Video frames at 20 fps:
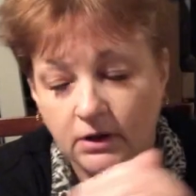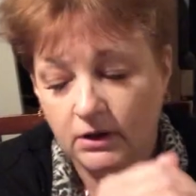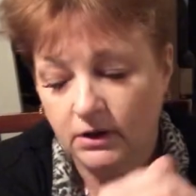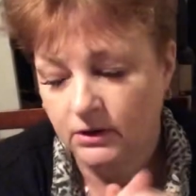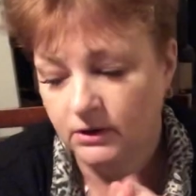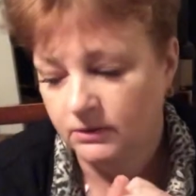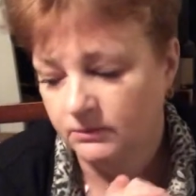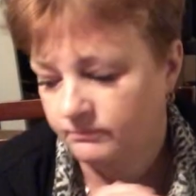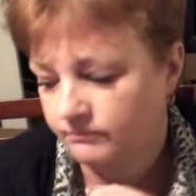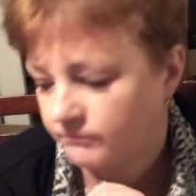
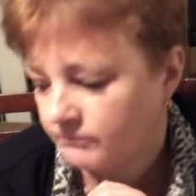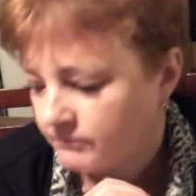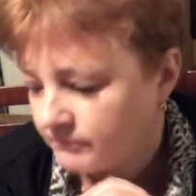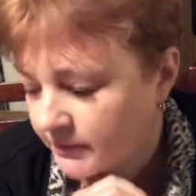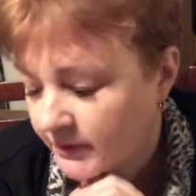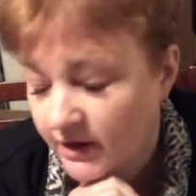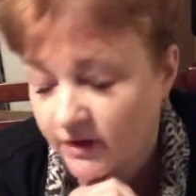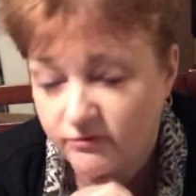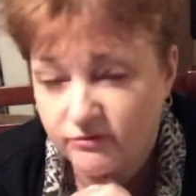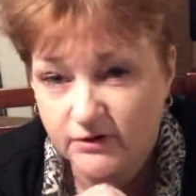Um,
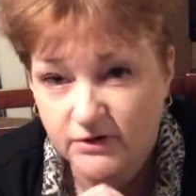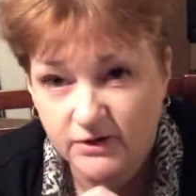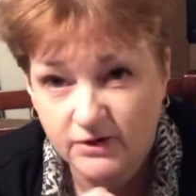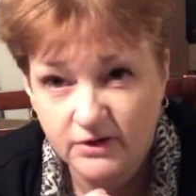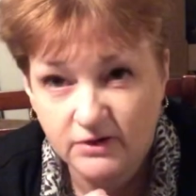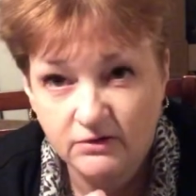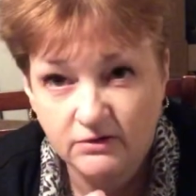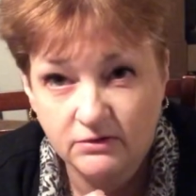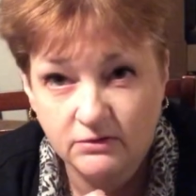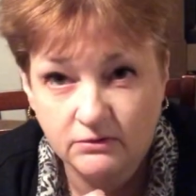but I
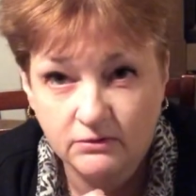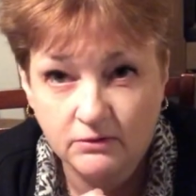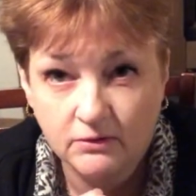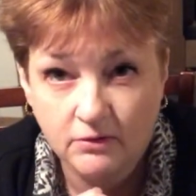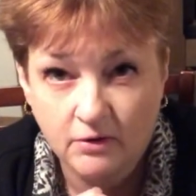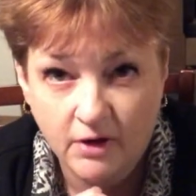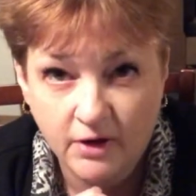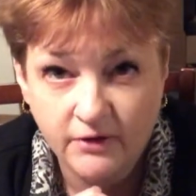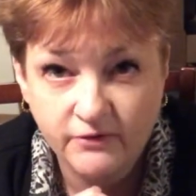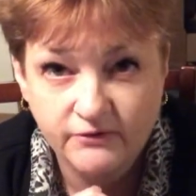really
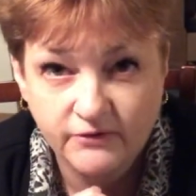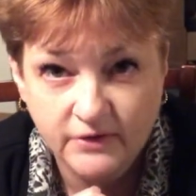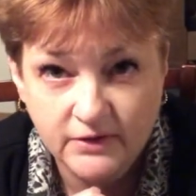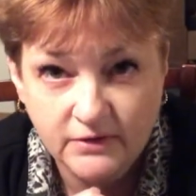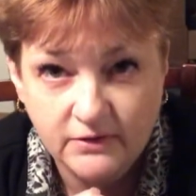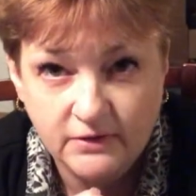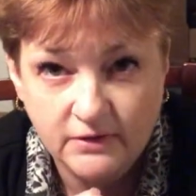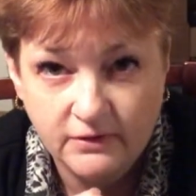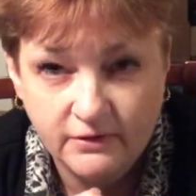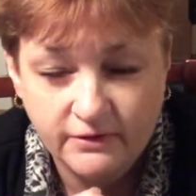honestly
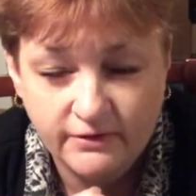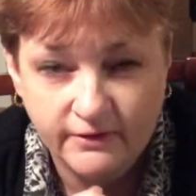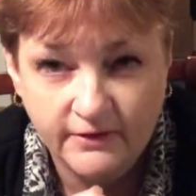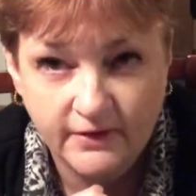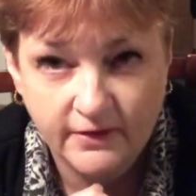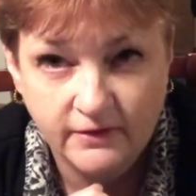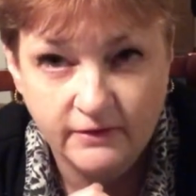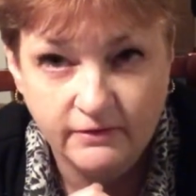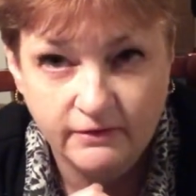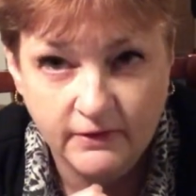did
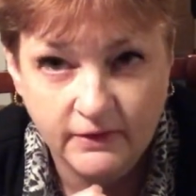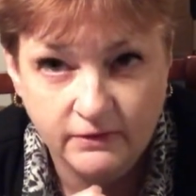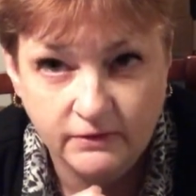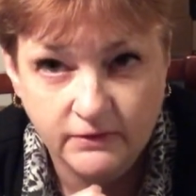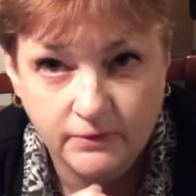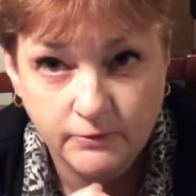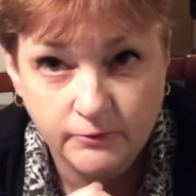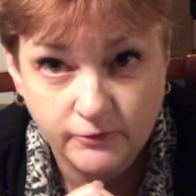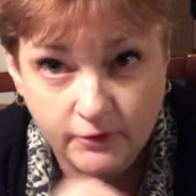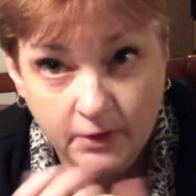think that
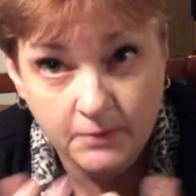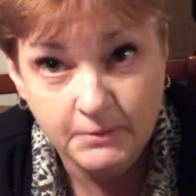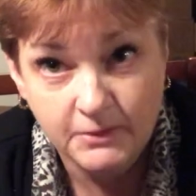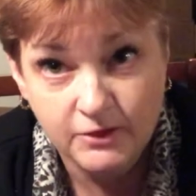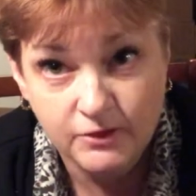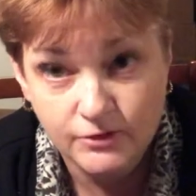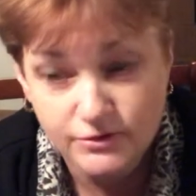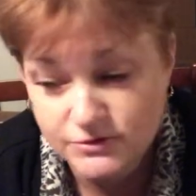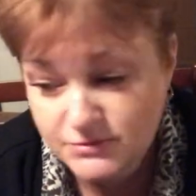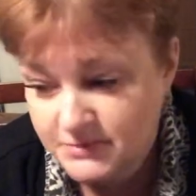there was going to be
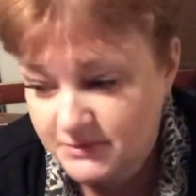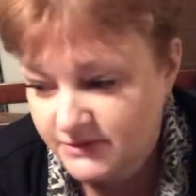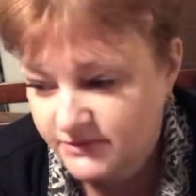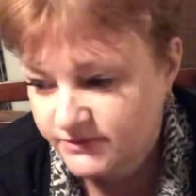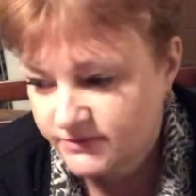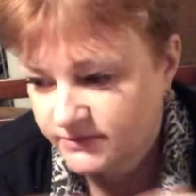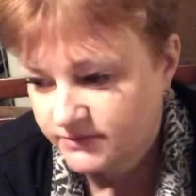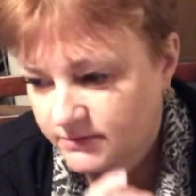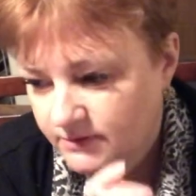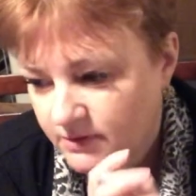
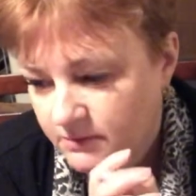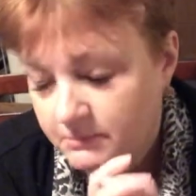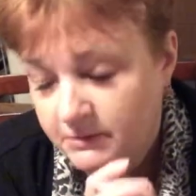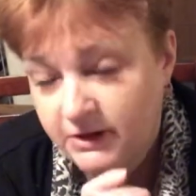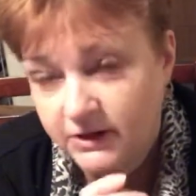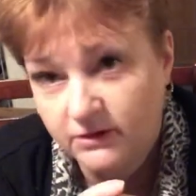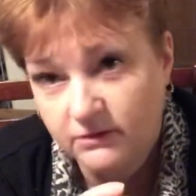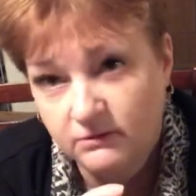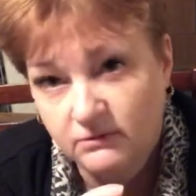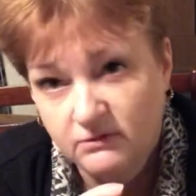Christmas. I
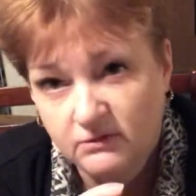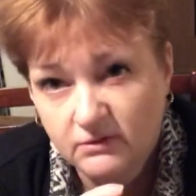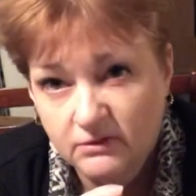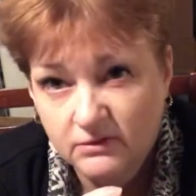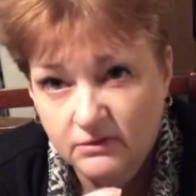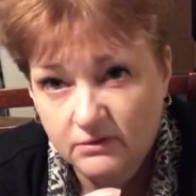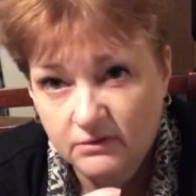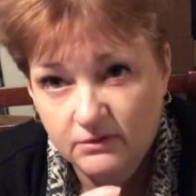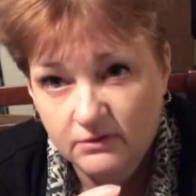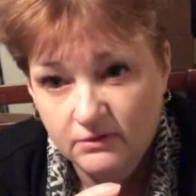mean,
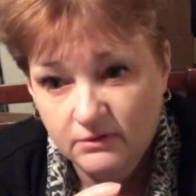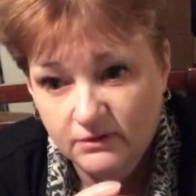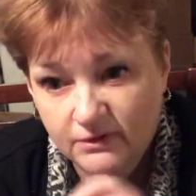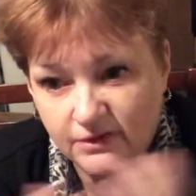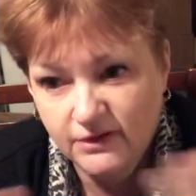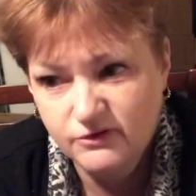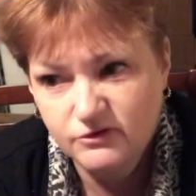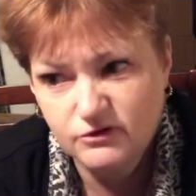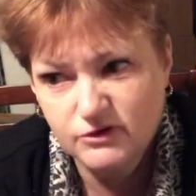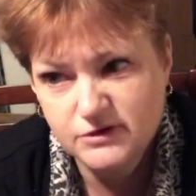
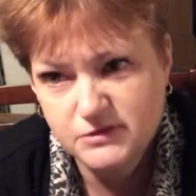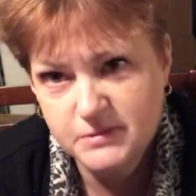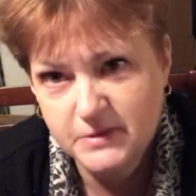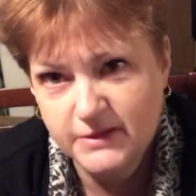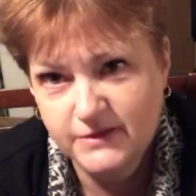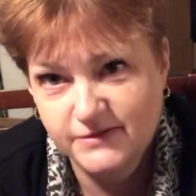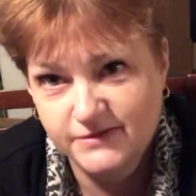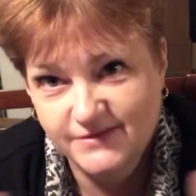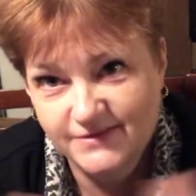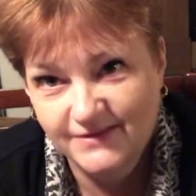it's
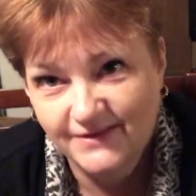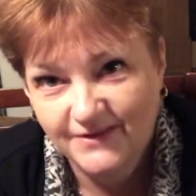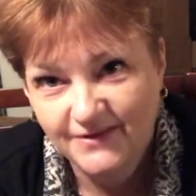Christmas.